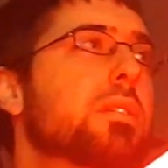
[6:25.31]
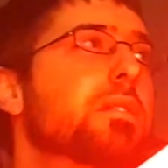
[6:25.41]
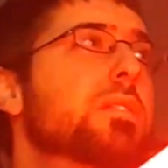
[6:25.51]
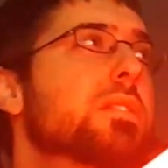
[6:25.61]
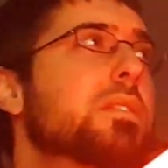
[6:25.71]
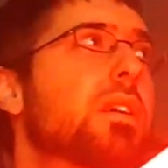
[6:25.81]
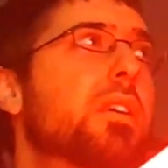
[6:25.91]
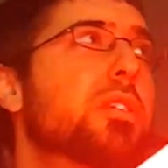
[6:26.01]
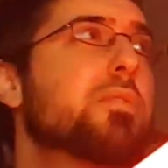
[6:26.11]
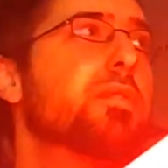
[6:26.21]
This is an
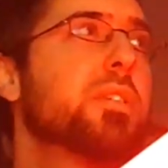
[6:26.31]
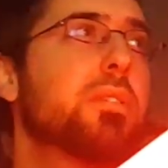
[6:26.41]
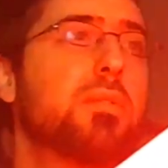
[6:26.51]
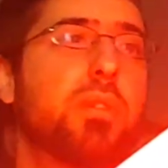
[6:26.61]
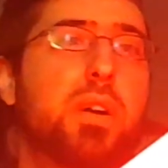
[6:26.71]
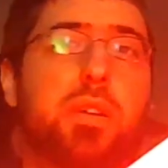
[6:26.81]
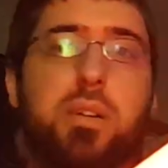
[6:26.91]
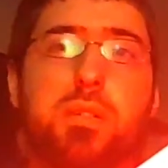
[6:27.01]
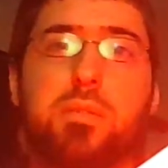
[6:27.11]
audio flicker red.